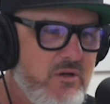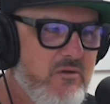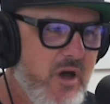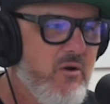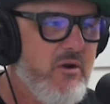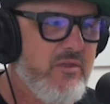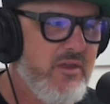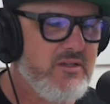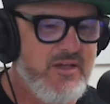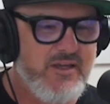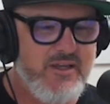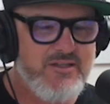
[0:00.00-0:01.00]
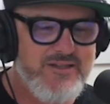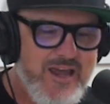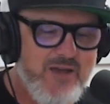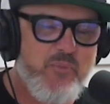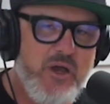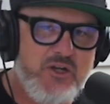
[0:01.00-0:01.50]
go to things like this.
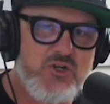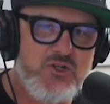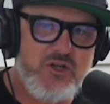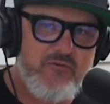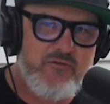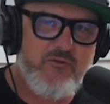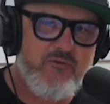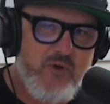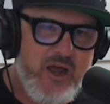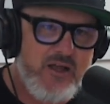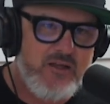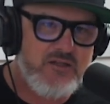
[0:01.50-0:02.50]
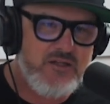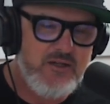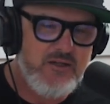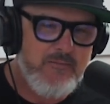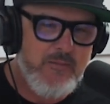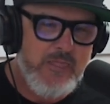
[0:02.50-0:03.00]
Take pictures of your friends
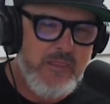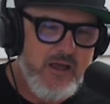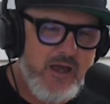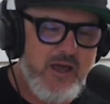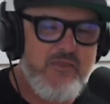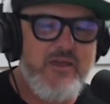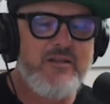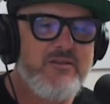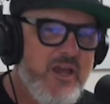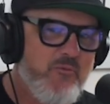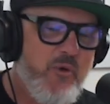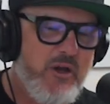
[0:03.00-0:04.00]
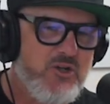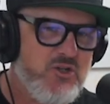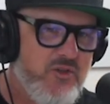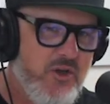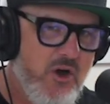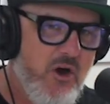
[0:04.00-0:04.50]
and then take pictures
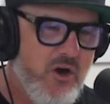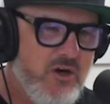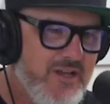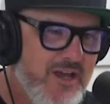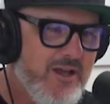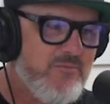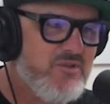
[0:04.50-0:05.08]
of the cars. Take them